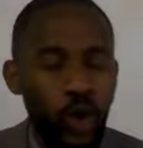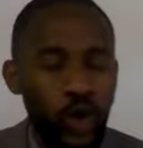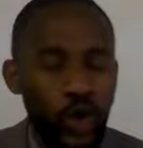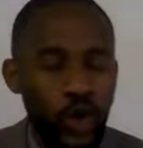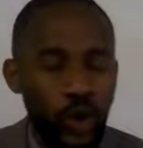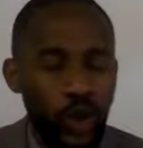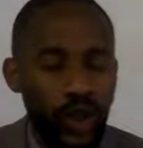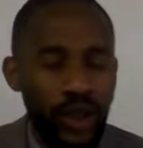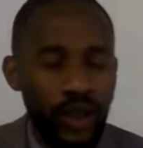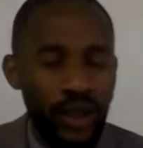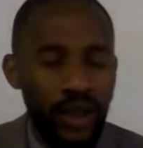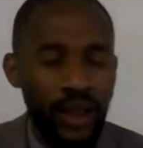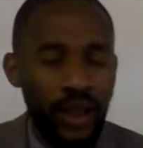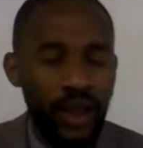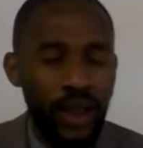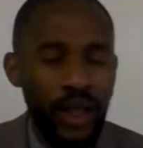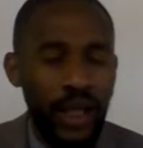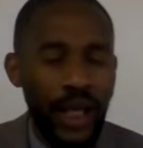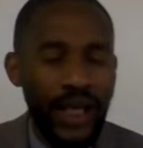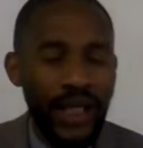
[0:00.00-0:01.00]
truth
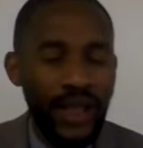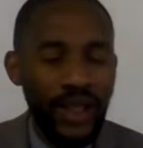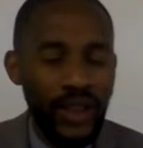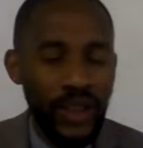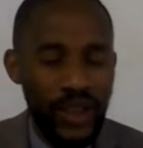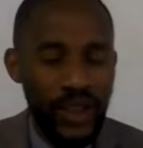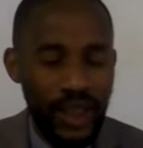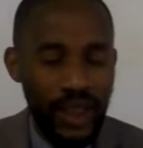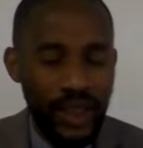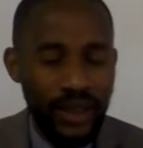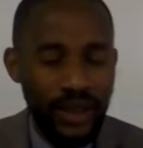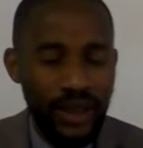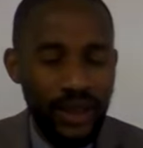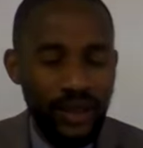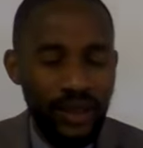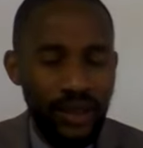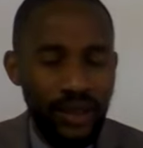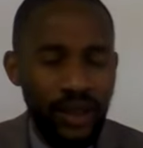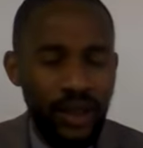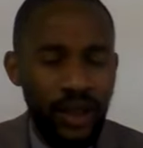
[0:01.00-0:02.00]
and understanding.
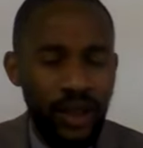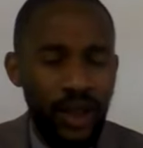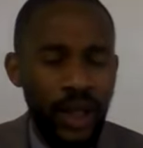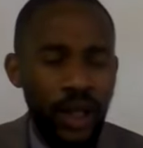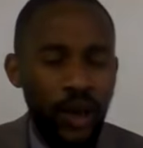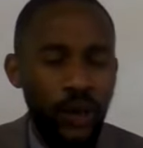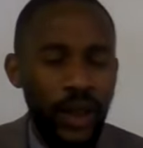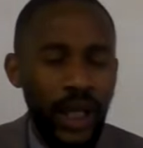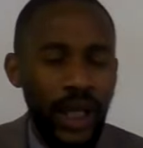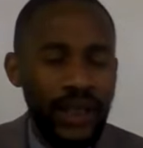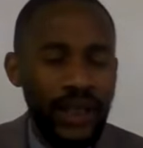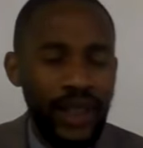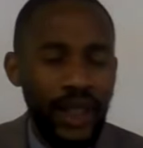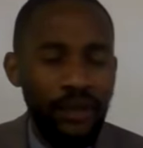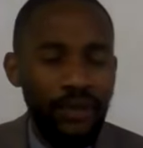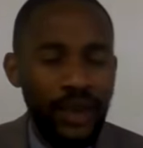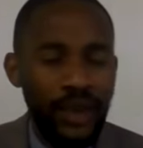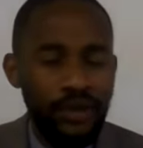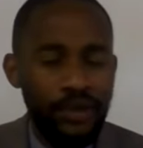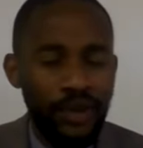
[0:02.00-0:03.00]
We ask,
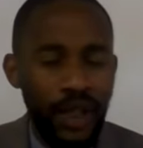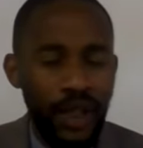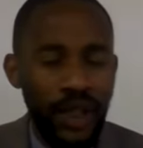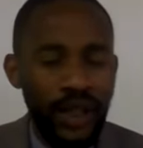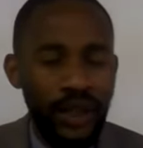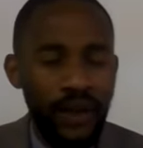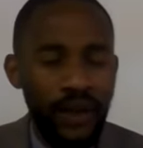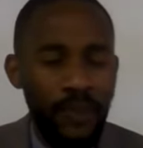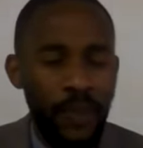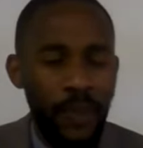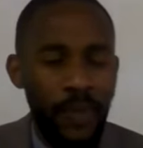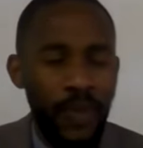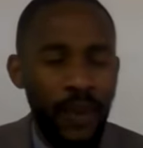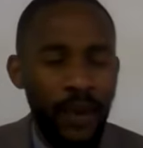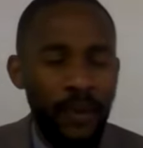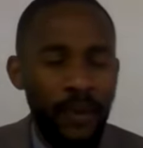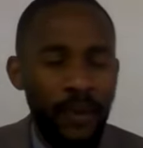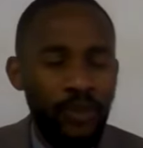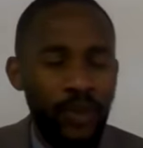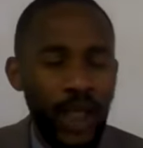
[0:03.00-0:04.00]
Heavenly Father,
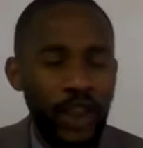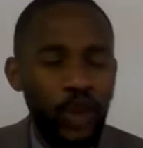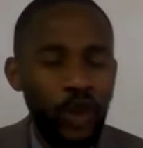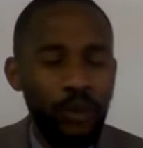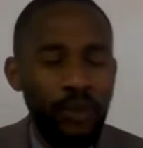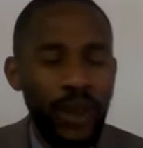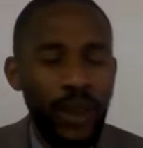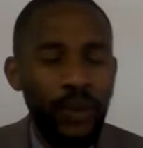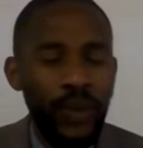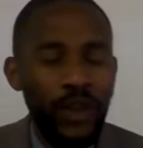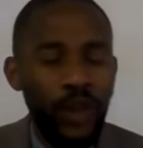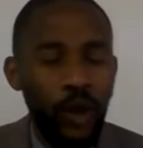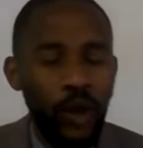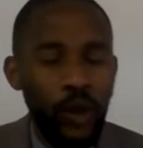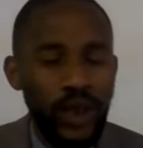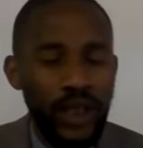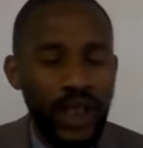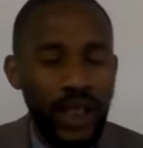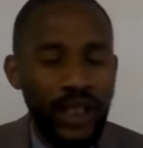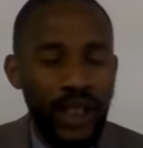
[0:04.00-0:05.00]
that you be with
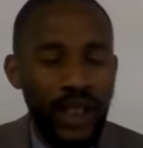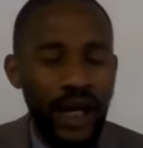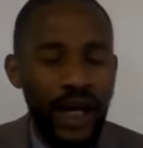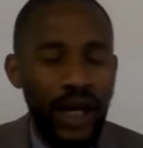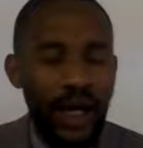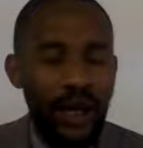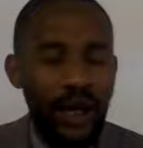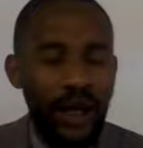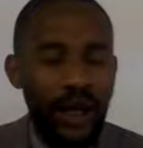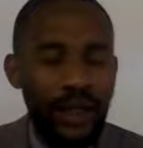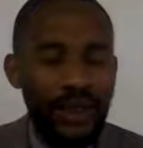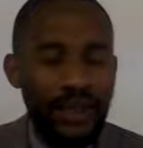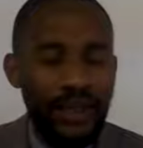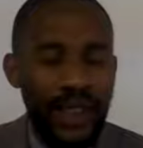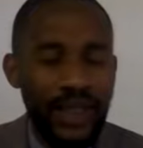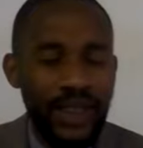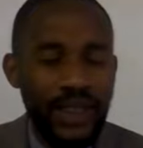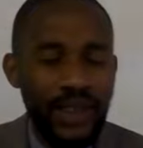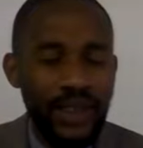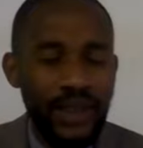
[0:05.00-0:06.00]
those that are
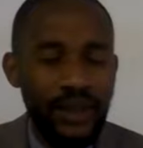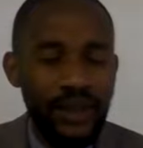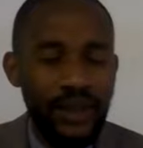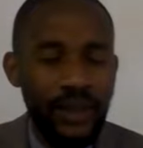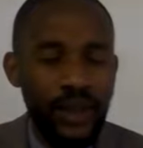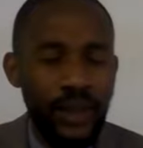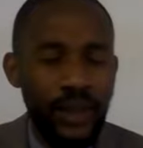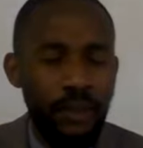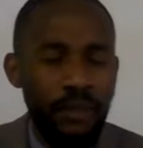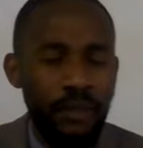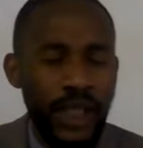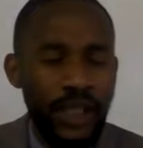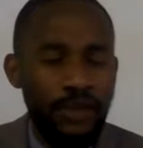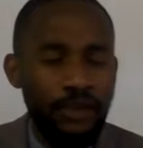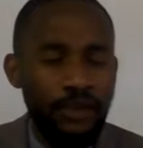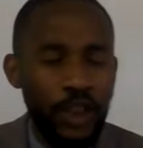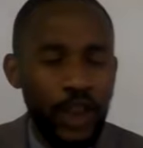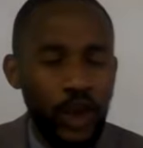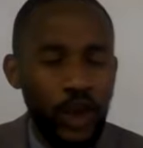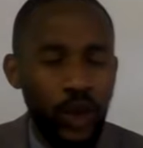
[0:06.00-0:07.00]
attending, be it
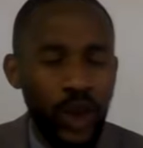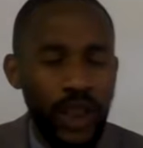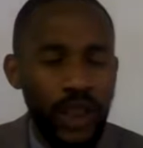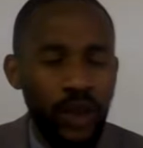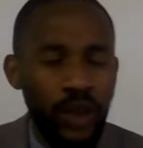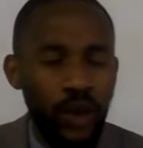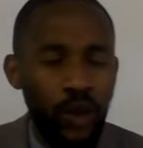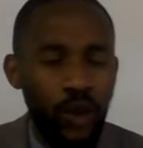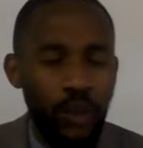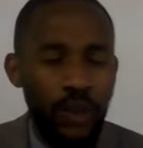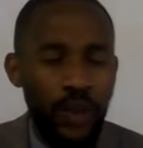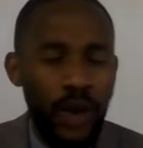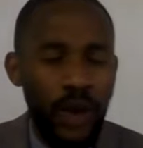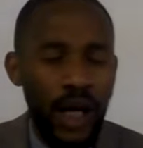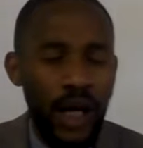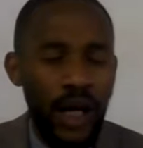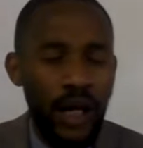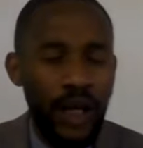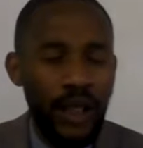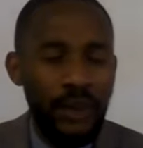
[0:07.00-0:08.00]
virtually or
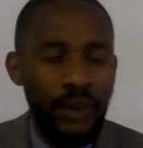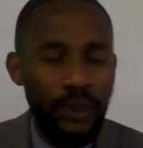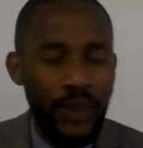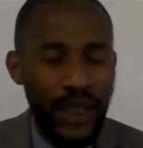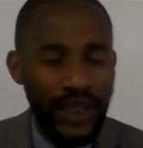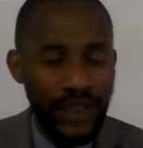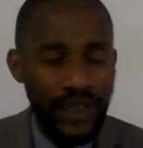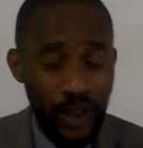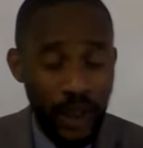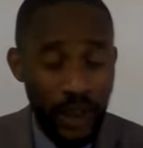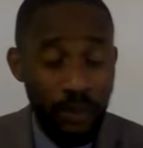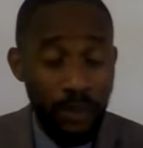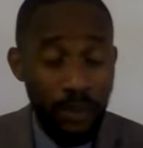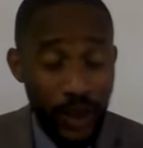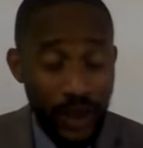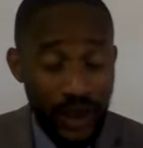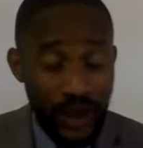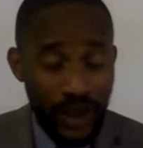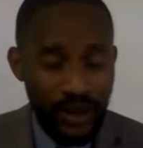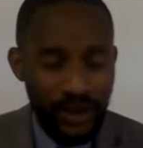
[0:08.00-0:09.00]
uh, in, pres- in
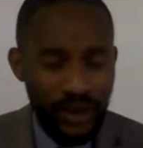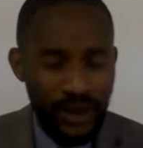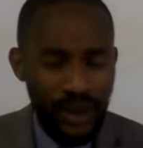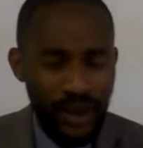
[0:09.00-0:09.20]
person.